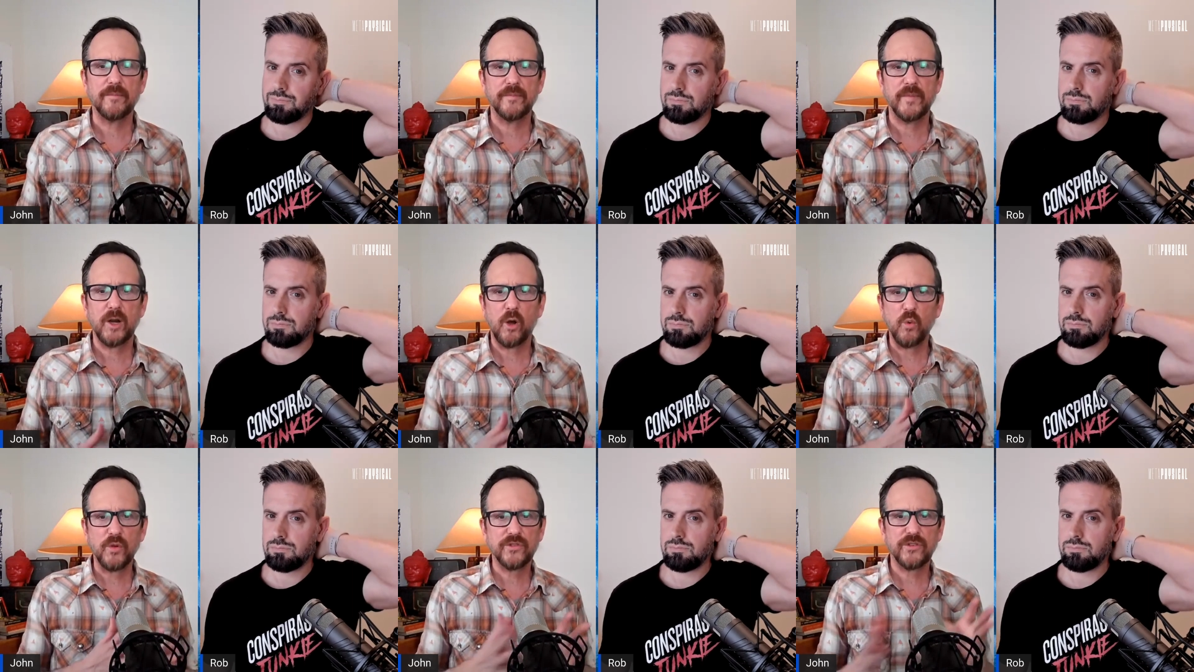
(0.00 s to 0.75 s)
Speaker 1: you know,
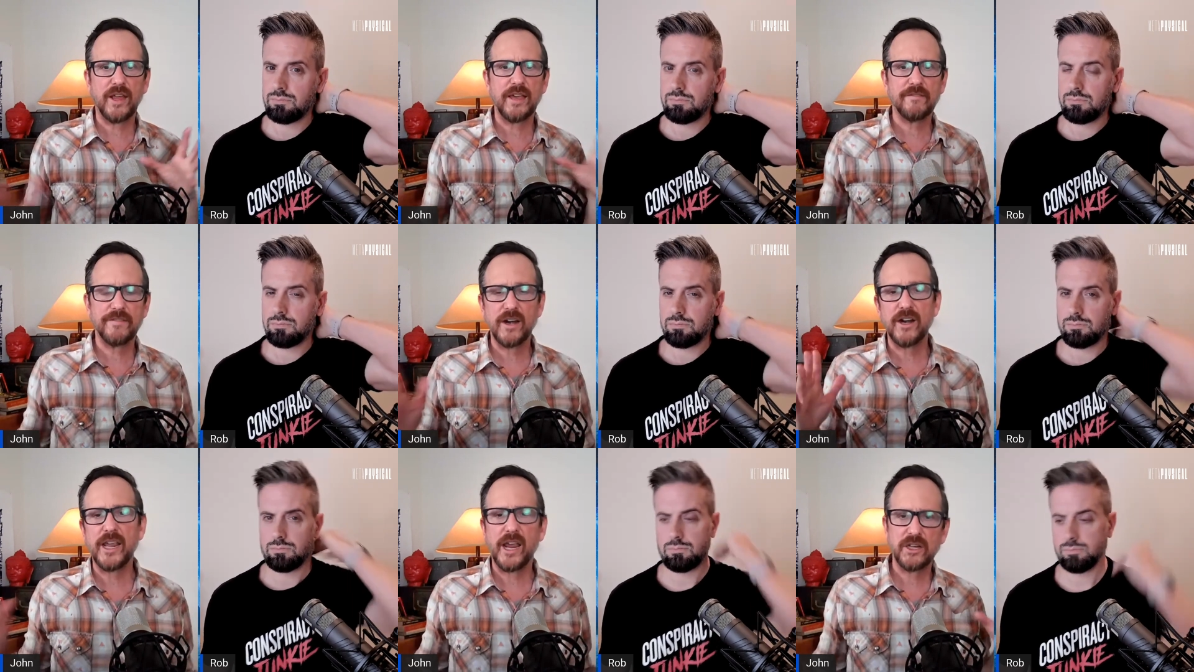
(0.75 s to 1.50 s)
with slight
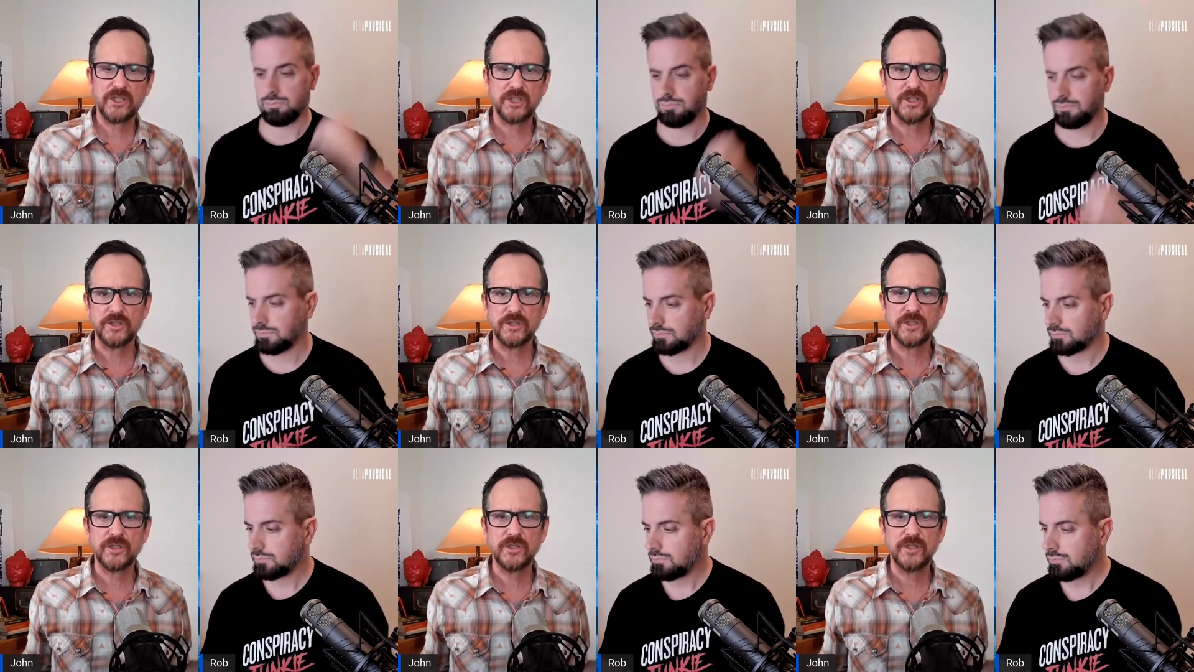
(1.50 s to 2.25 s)

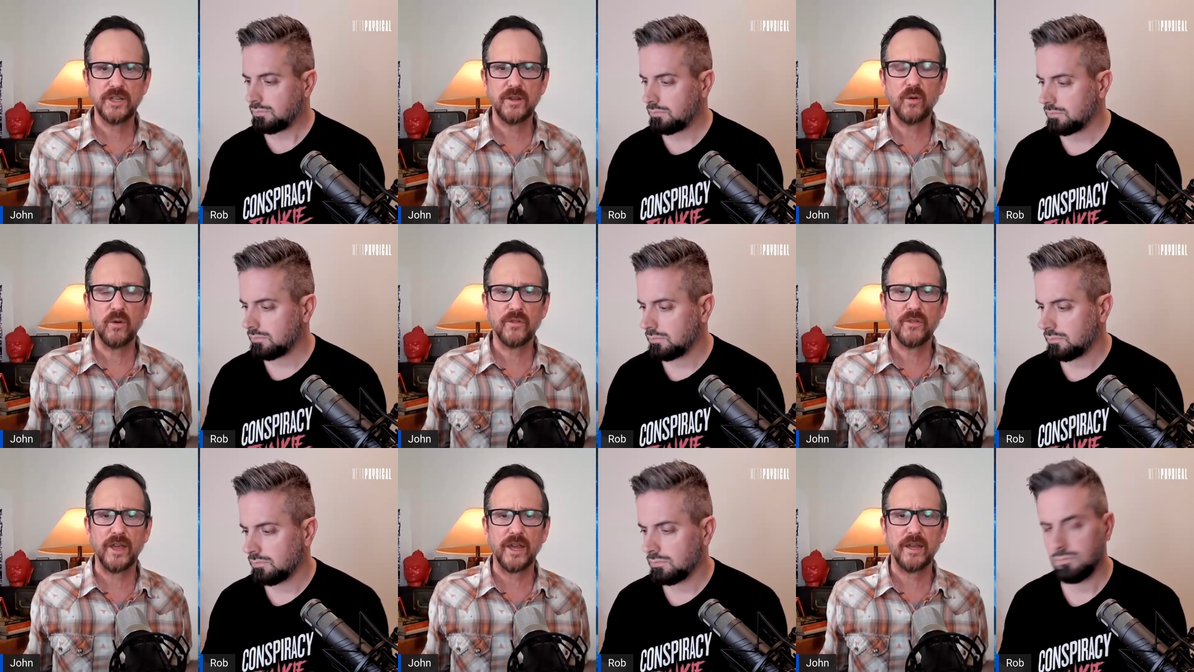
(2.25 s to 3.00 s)
variations in the whole
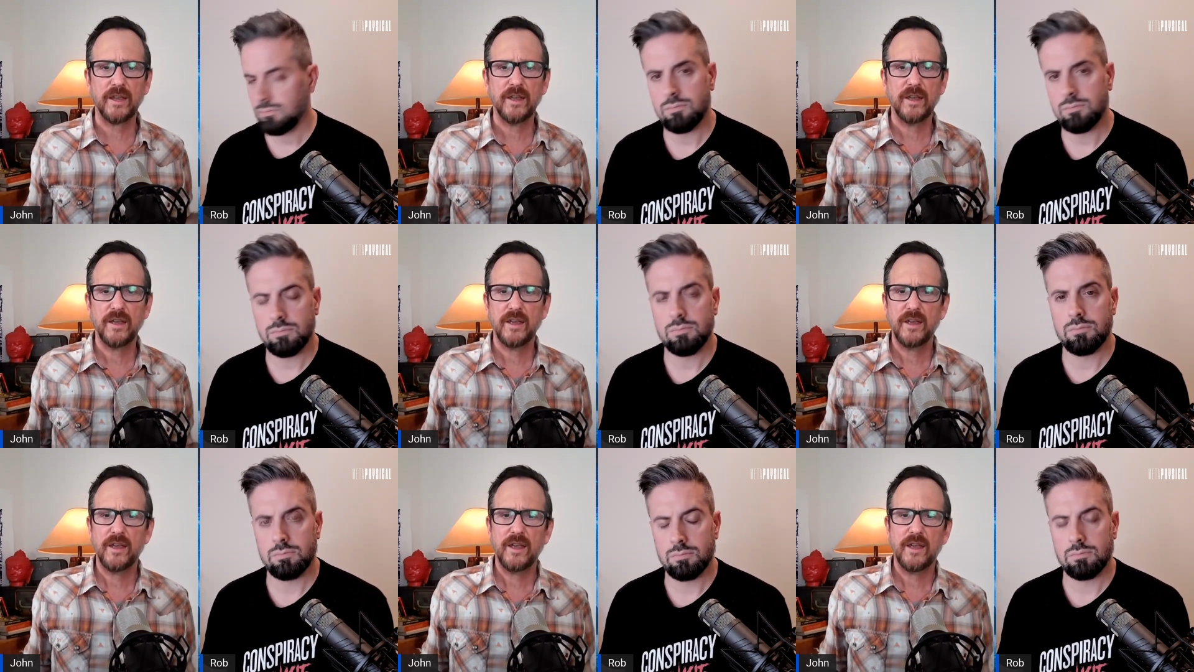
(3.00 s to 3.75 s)
thing.
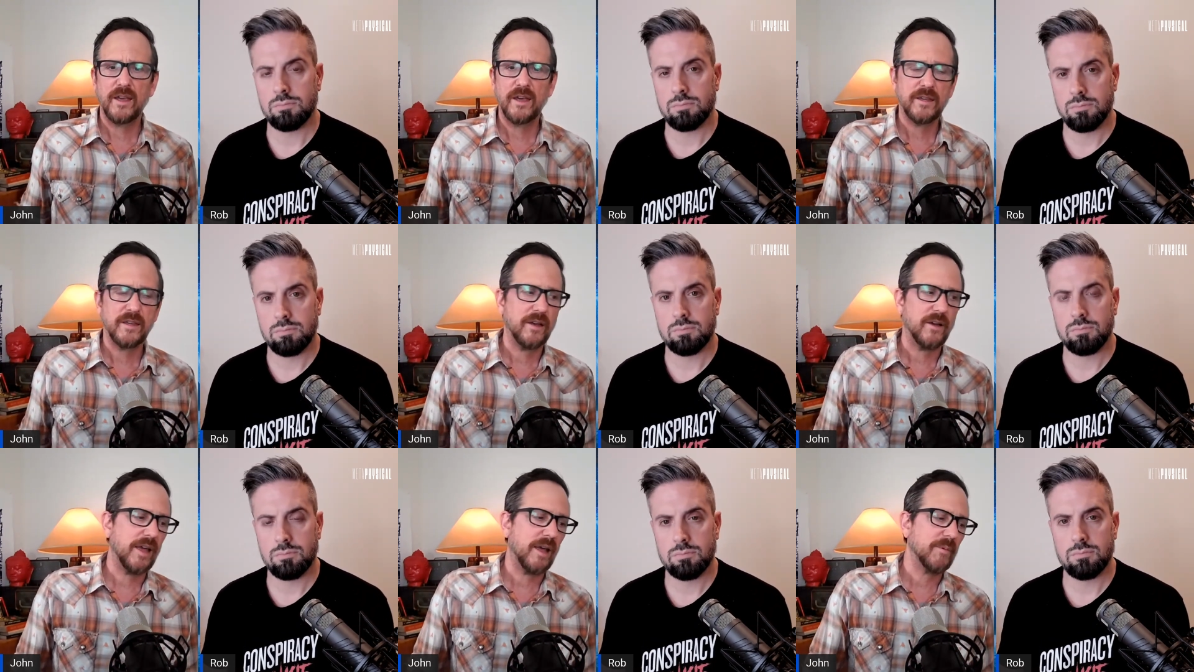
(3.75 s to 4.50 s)
You know, I